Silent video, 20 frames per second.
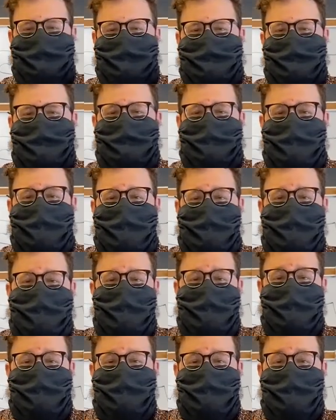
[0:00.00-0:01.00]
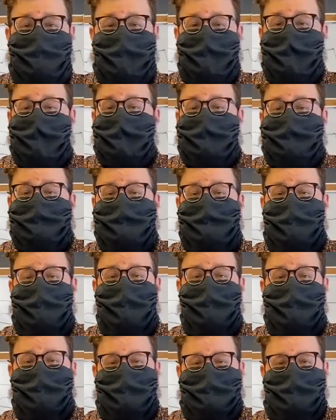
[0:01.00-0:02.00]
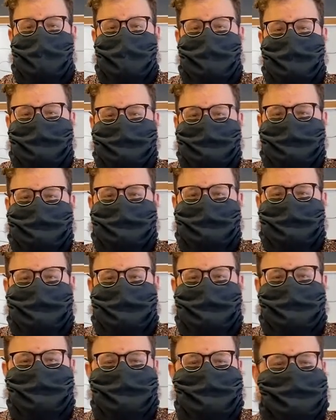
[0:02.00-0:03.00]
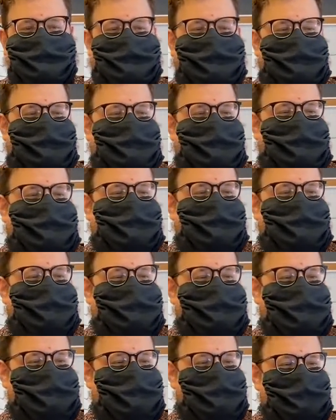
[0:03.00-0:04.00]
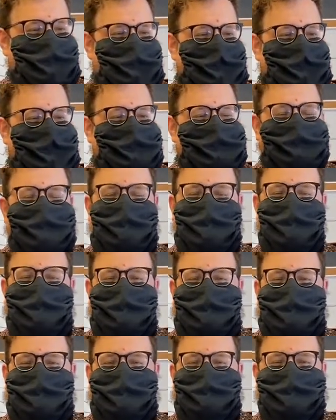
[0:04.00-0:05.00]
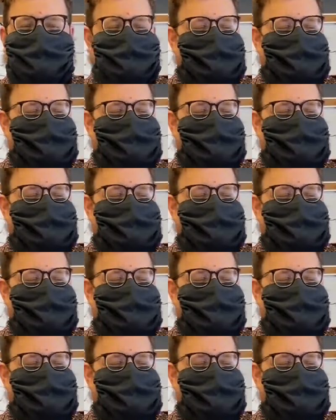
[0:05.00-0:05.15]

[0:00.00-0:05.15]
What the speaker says: she laid some eggs, then she laid some eggs,